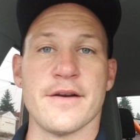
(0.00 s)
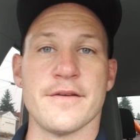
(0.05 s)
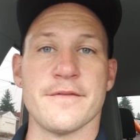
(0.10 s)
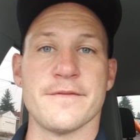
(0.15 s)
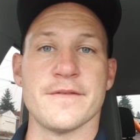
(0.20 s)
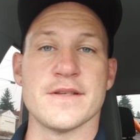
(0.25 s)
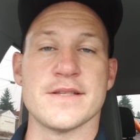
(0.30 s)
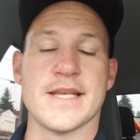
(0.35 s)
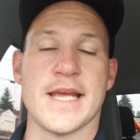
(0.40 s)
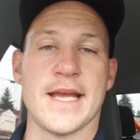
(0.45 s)

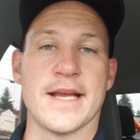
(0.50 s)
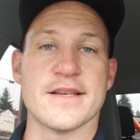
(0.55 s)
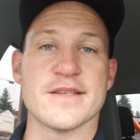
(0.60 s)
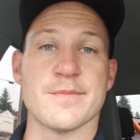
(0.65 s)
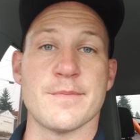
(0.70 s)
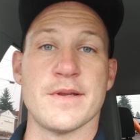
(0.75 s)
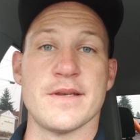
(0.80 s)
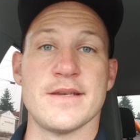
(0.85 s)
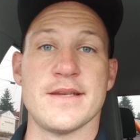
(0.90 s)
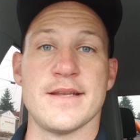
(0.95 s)
if a tank's
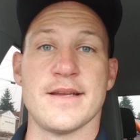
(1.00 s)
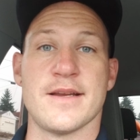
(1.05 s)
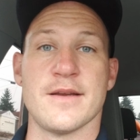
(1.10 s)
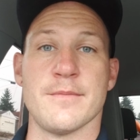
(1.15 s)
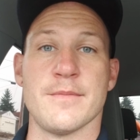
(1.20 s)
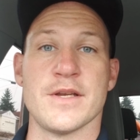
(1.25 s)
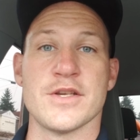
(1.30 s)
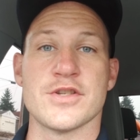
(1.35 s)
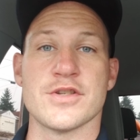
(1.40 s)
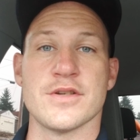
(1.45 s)
been
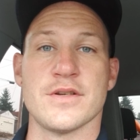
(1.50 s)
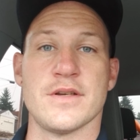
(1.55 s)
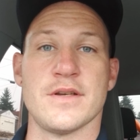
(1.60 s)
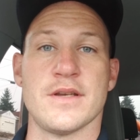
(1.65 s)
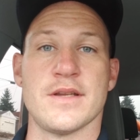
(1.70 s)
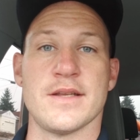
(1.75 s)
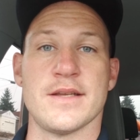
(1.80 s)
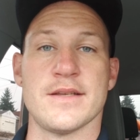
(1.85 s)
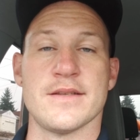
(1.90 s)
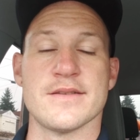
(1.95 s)

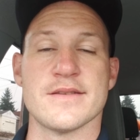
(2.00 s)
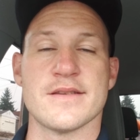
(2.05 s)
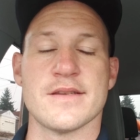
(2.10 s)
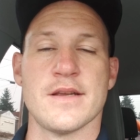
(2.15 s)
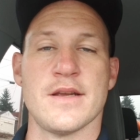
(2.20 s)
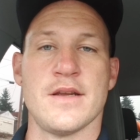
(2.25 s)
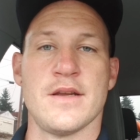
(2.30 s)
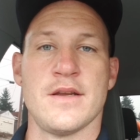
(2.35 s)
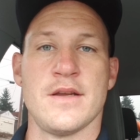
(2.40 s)
decommissioned is